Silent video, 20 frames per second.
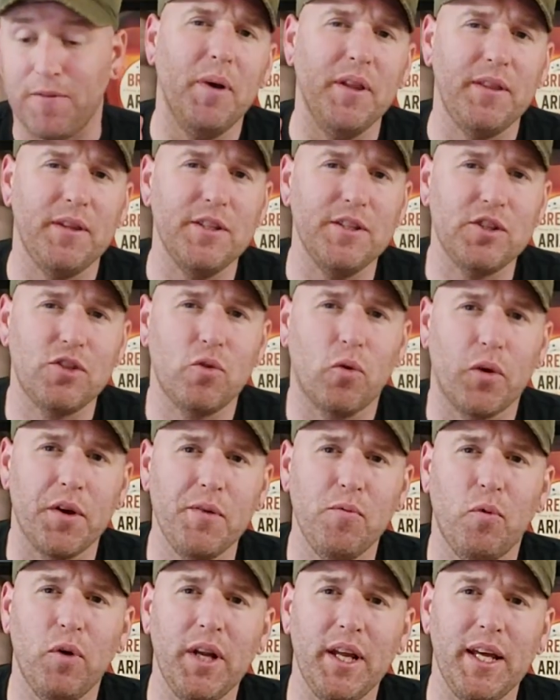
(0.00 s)
but this
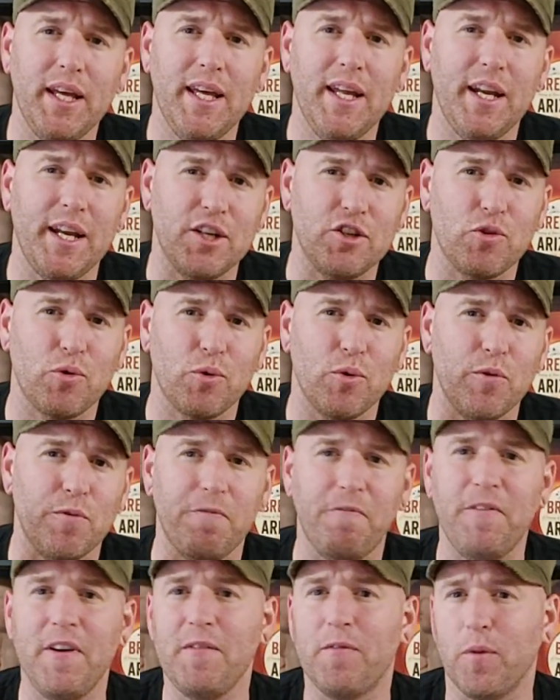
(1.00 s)
story wouldn't hit a true
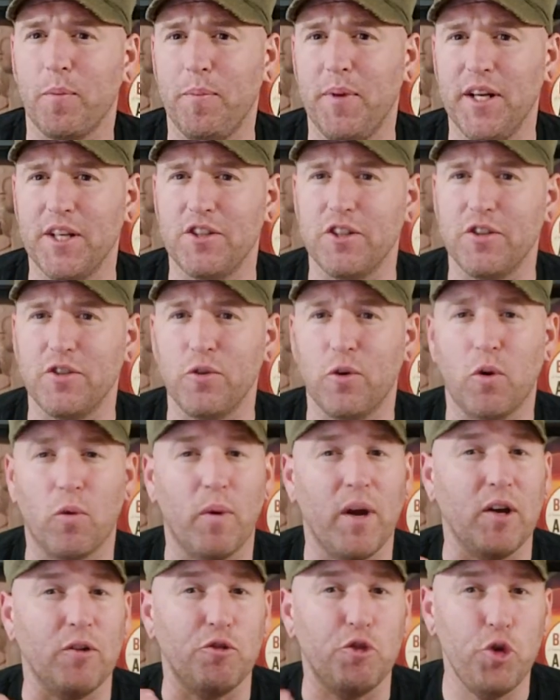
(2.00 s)
fever pitch until
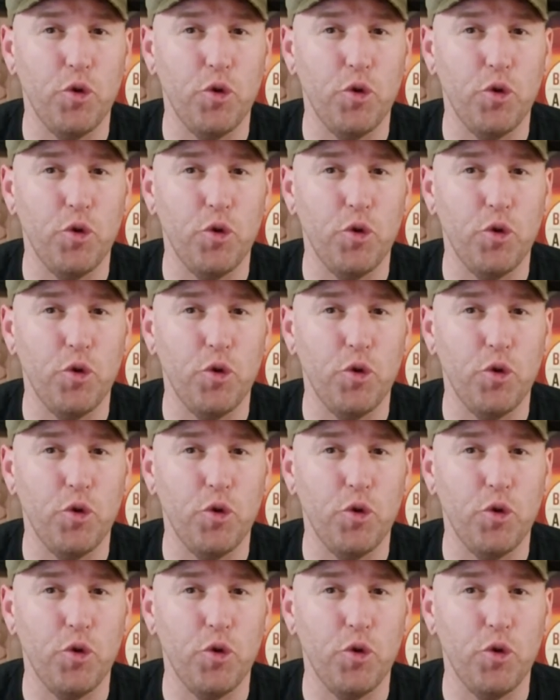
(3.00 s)
around